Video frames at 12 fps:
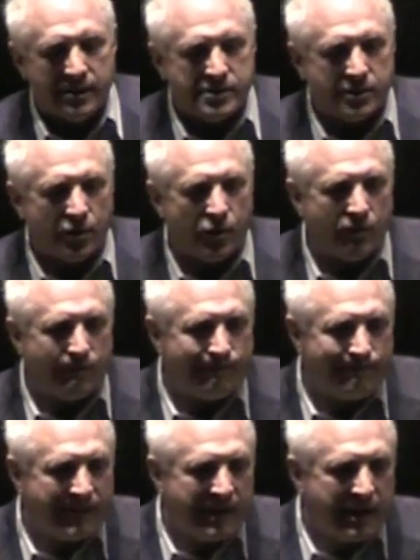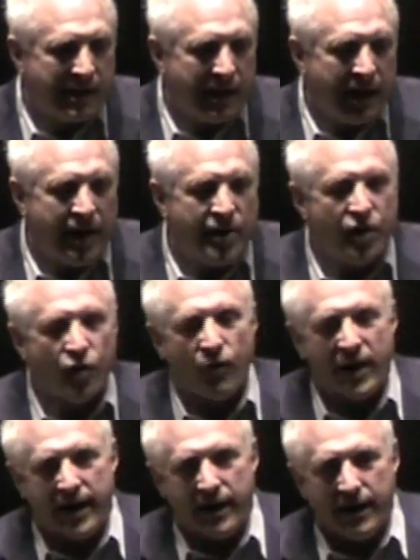So either you're
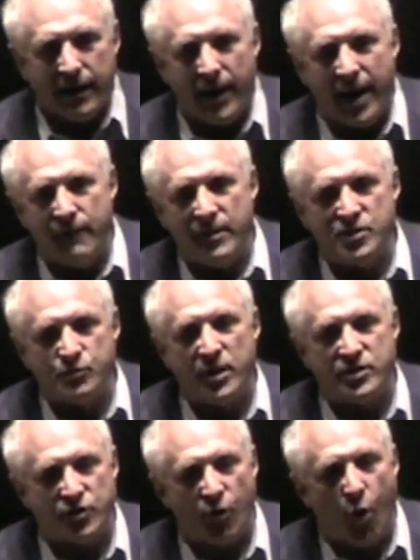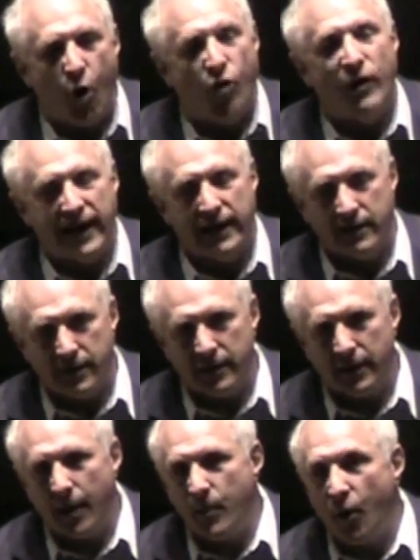in, I have an expression, all in.
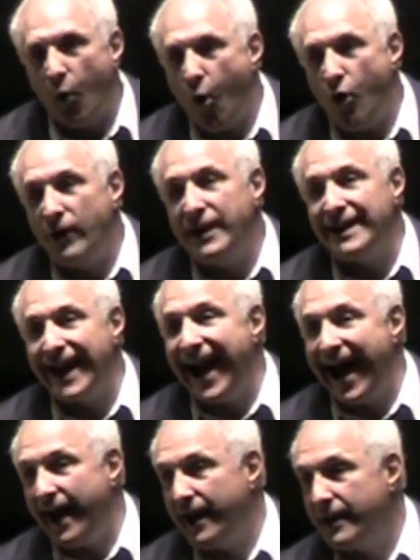I'm an all-in guy.